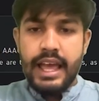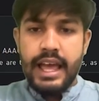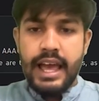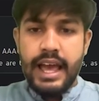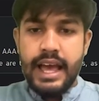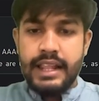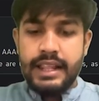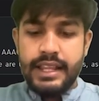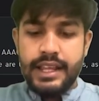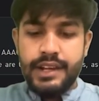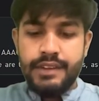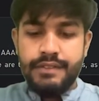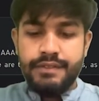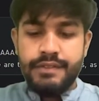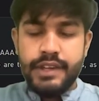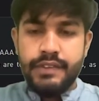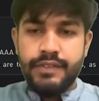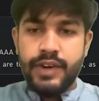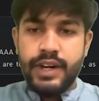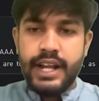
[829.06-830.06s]
and then
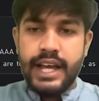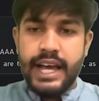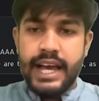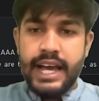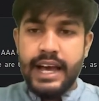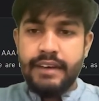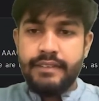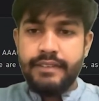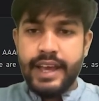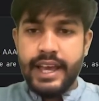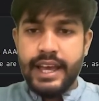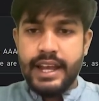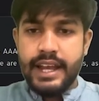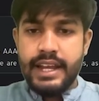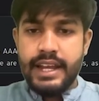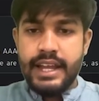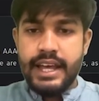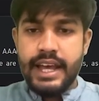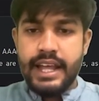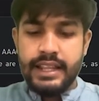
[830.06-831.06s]
we would have
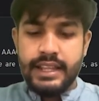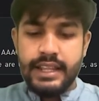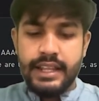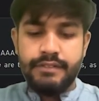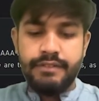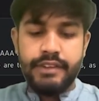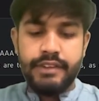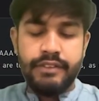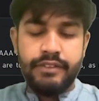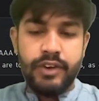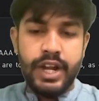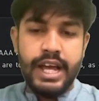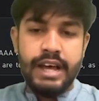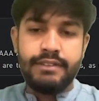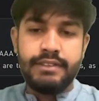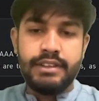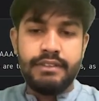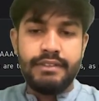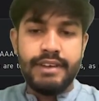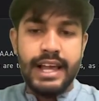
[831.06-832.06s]
n and then we would
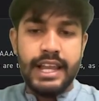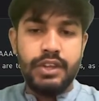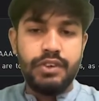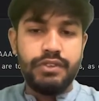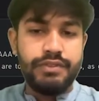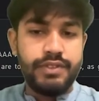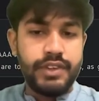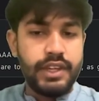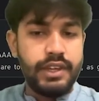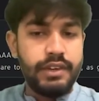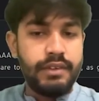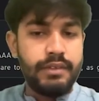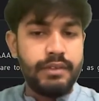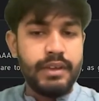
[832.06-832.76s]
have the value v.